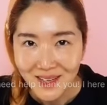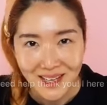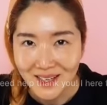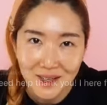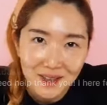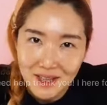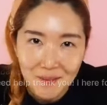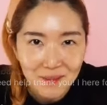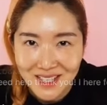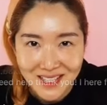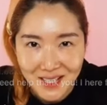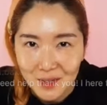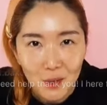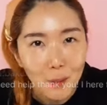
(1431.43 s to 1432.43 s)
get
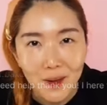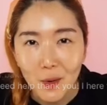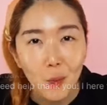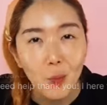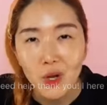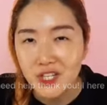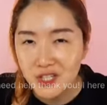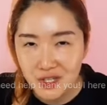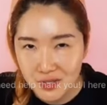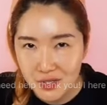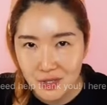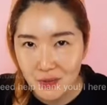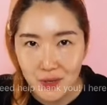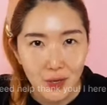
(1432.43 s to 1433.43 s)
eliminated no matter what you
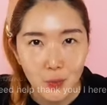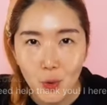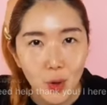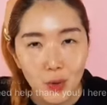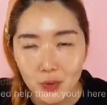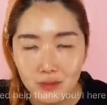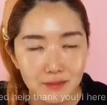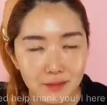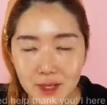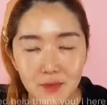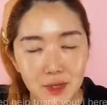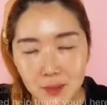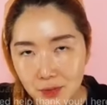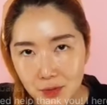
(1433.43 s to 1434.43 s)
do. It won't be
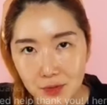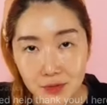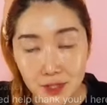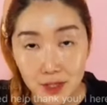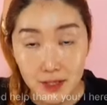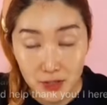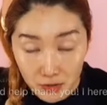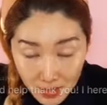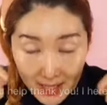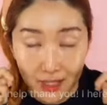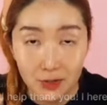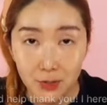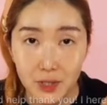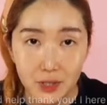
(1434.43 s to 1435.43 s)
removed. You
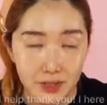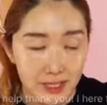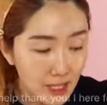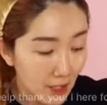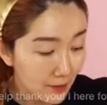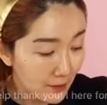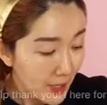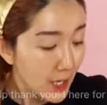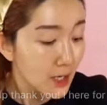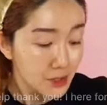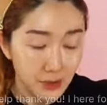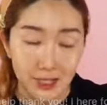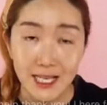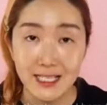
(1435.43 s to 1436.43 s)
gotta do it yourself.
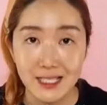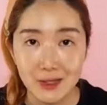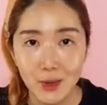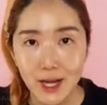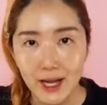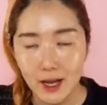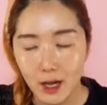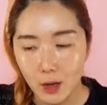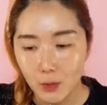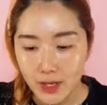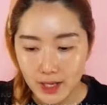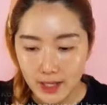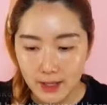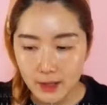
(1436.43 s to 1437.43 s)
So that's why uh,
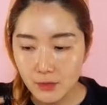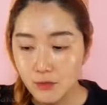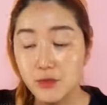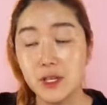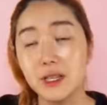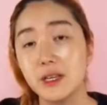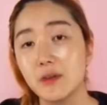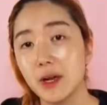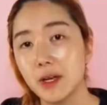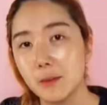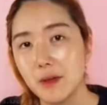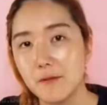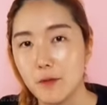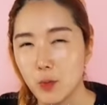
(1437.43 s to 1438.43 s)
we really
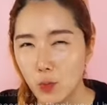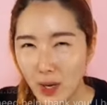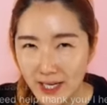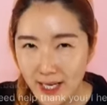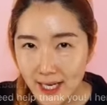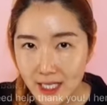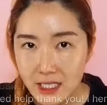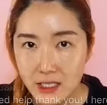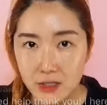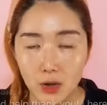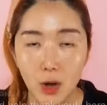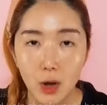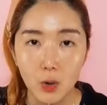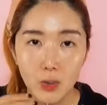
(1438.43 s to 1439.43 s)
recommend for whiteheads to
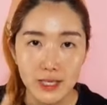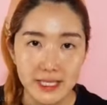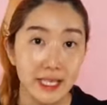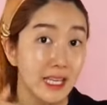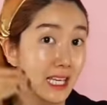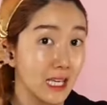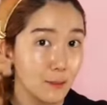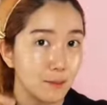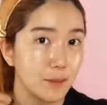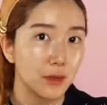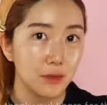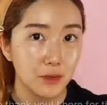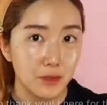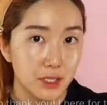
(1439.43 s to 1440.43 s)
always keep
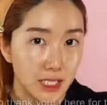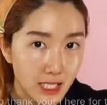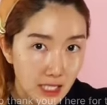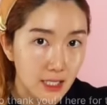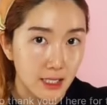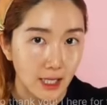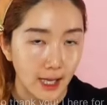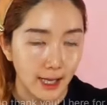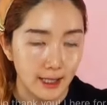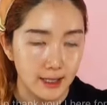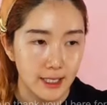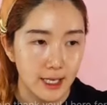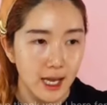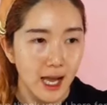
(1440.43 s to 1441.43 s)
the routine and